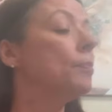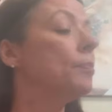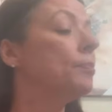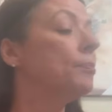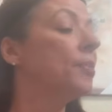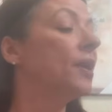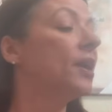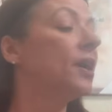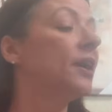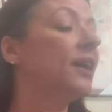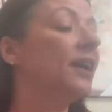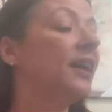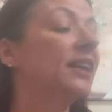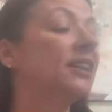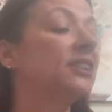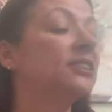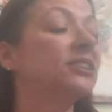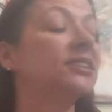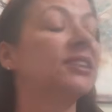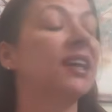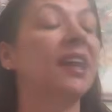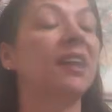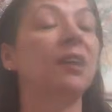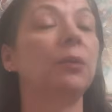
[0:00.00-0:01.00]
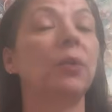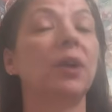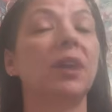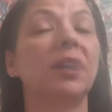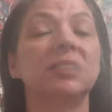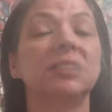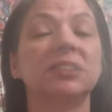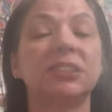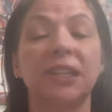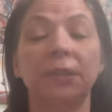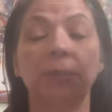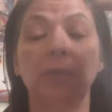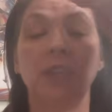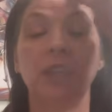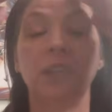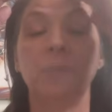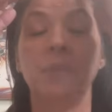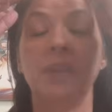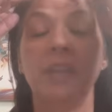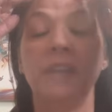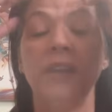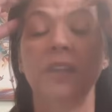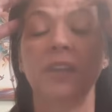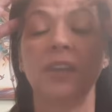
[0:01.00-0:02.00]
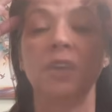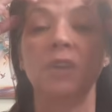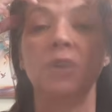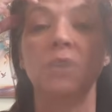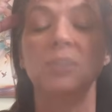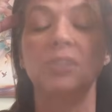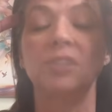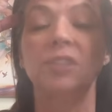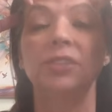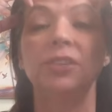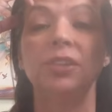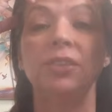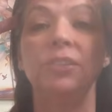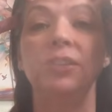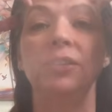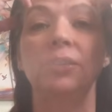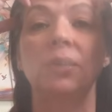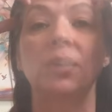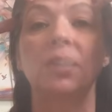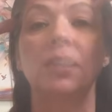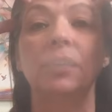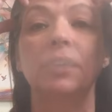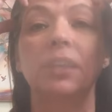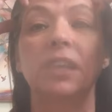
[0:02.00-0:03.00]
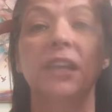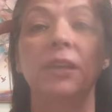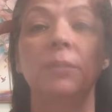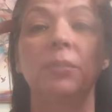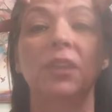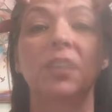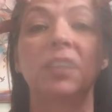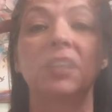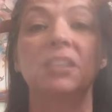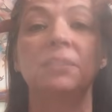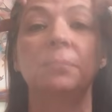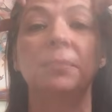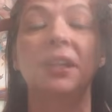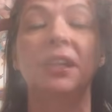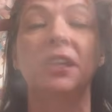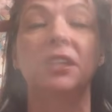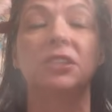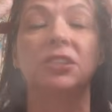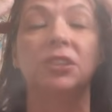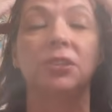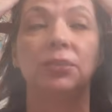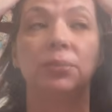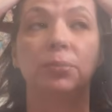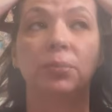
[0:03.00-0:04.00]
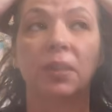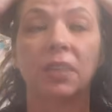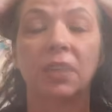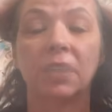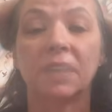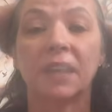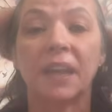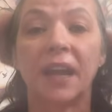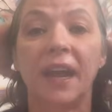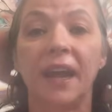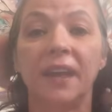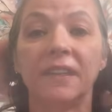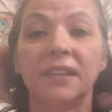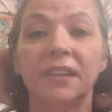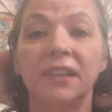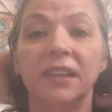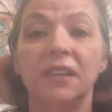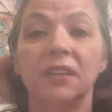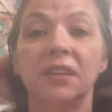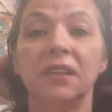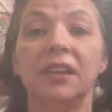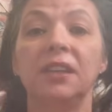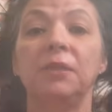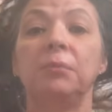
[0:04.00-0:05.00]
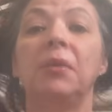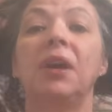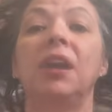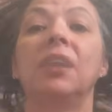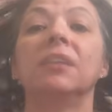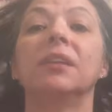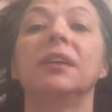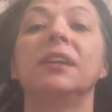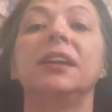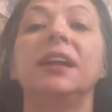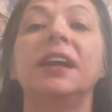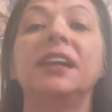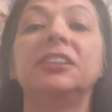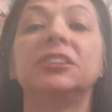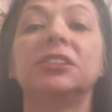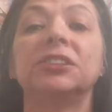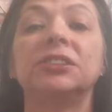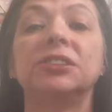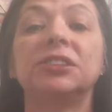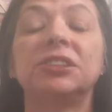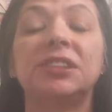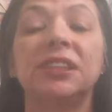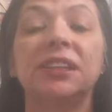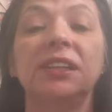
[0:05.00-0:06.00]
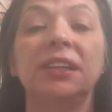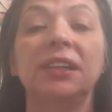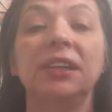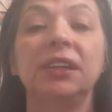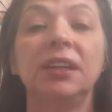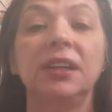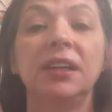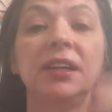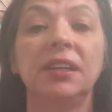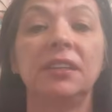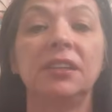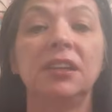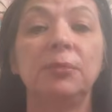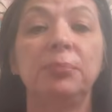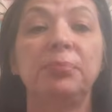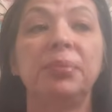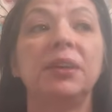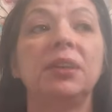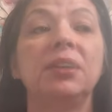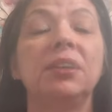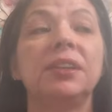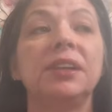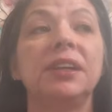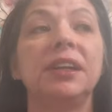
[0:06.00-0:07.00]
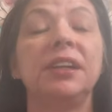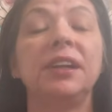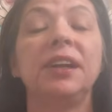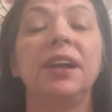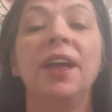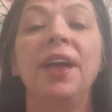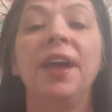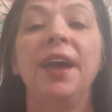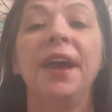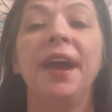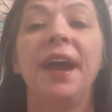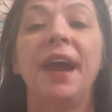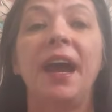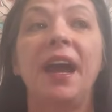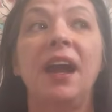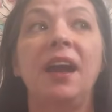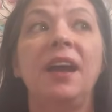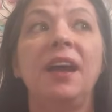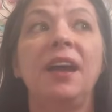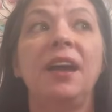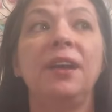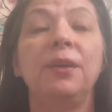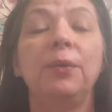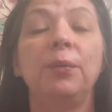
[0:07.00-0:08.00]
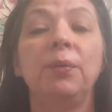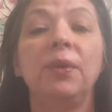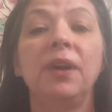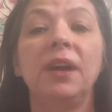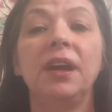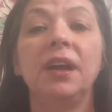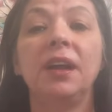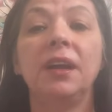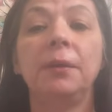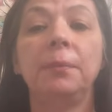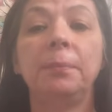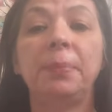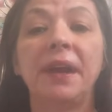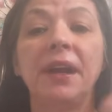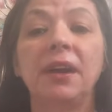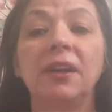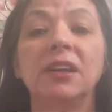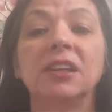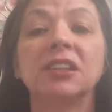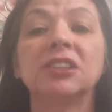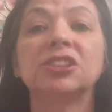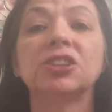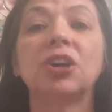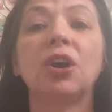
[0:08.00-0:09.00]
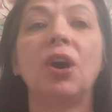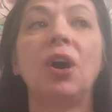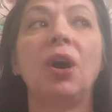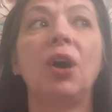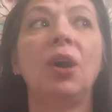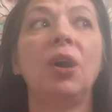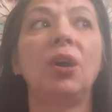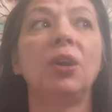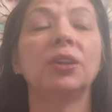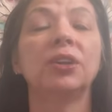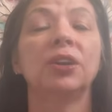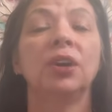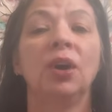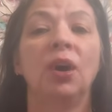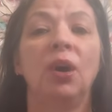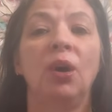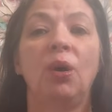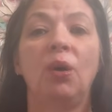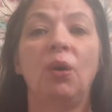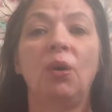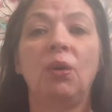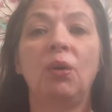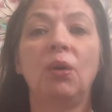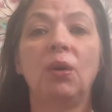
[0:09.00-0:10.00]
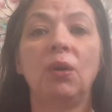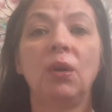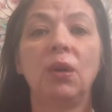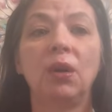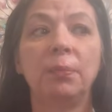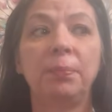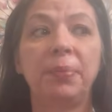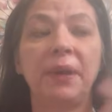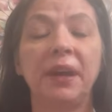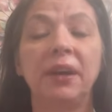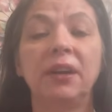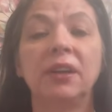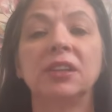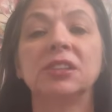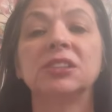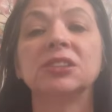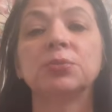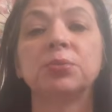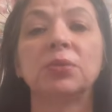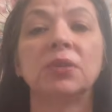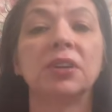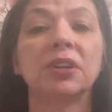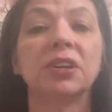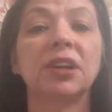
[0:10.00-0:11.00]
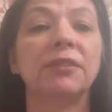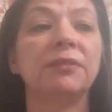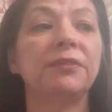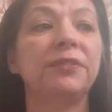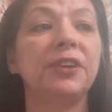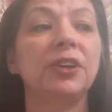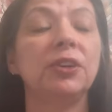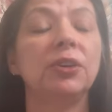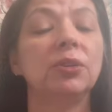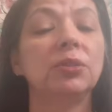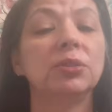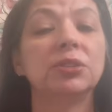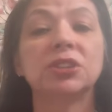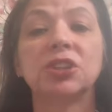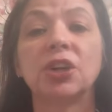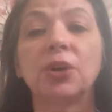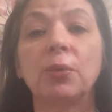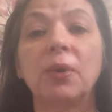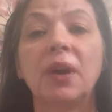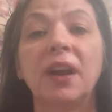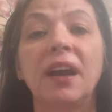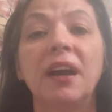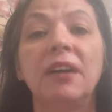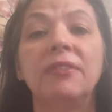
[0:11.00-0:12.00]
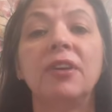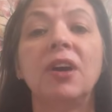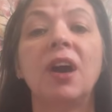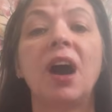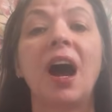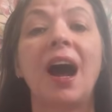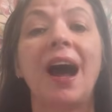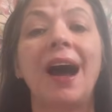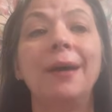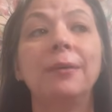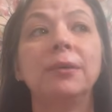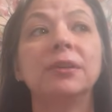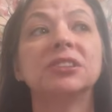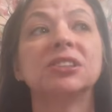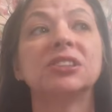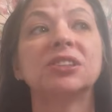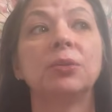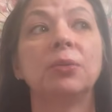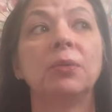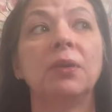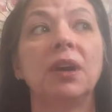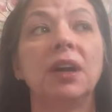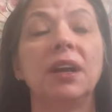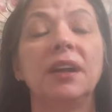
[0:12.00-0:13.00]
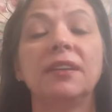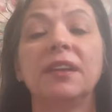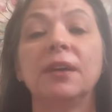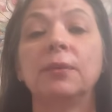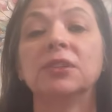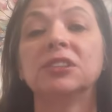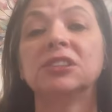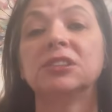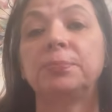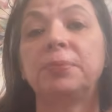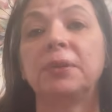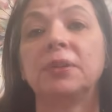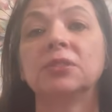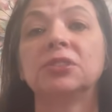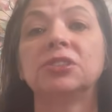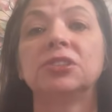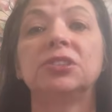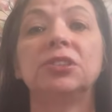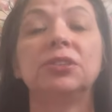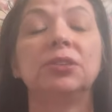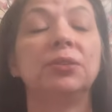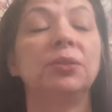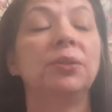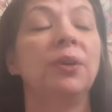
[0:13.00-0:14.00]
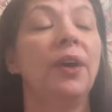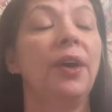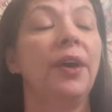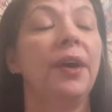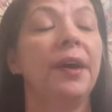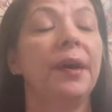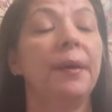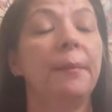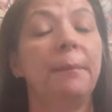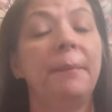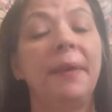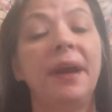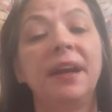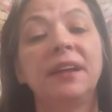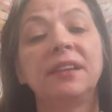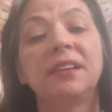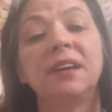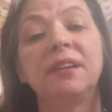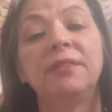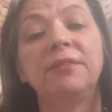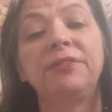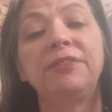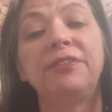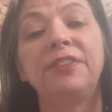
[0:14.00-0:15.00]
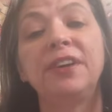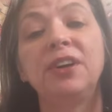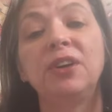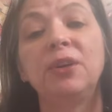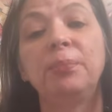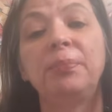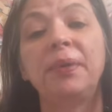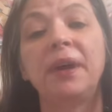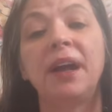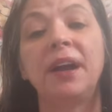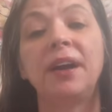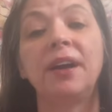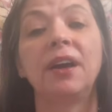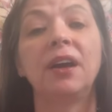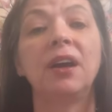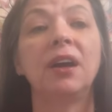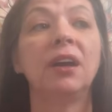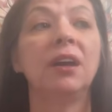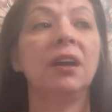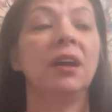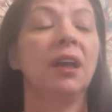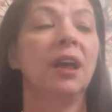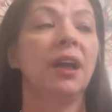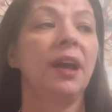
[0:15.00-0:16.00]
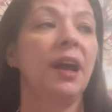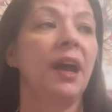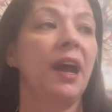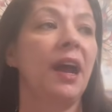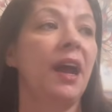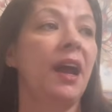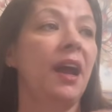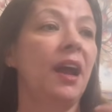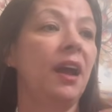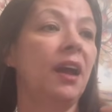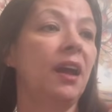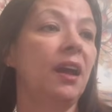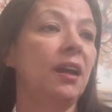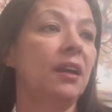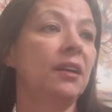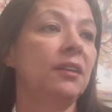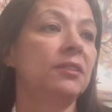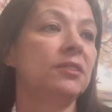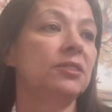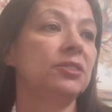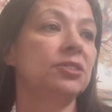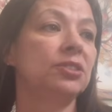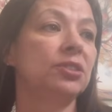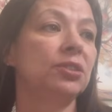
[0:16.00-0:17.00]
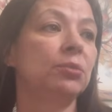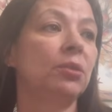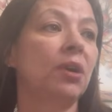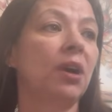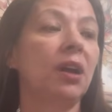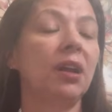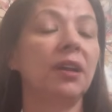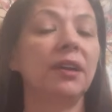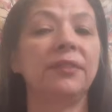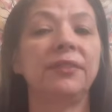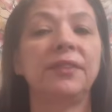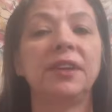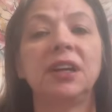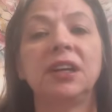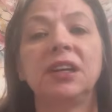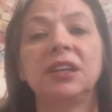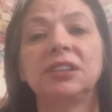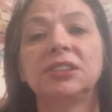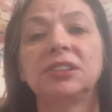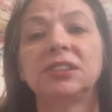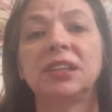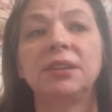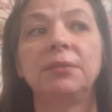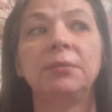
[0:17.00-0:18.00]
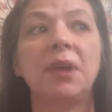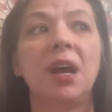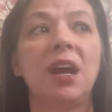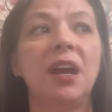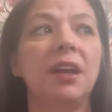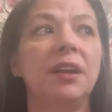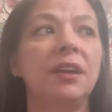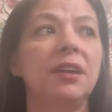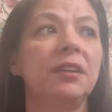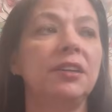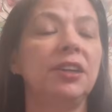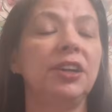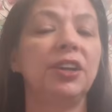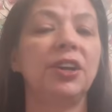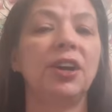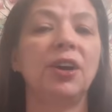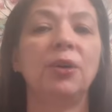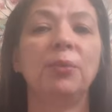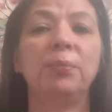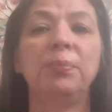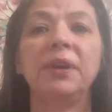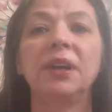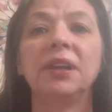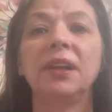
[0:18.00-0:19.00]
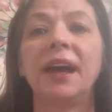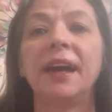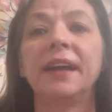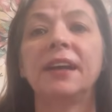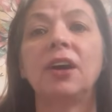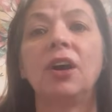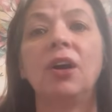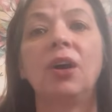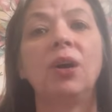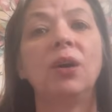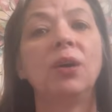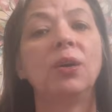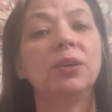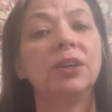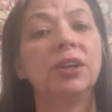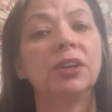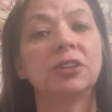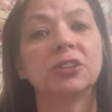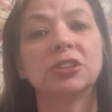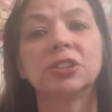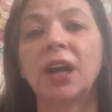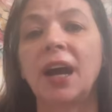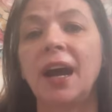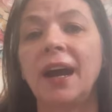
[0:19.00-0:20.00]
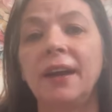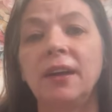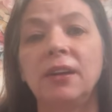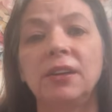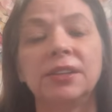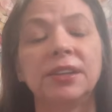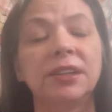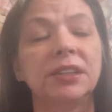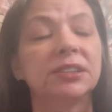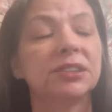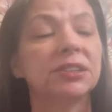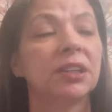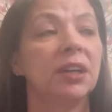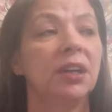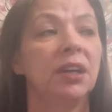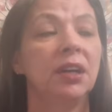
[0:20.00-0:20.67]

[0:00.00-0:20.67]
But his thing was he wanted me to go to New York. He wanted me to work at the elite modeling agency in the building. And when parents called or parents were confused or whatever, I was the one that was supposed to make them feel better and do all of this and you know, be like, oh, your child is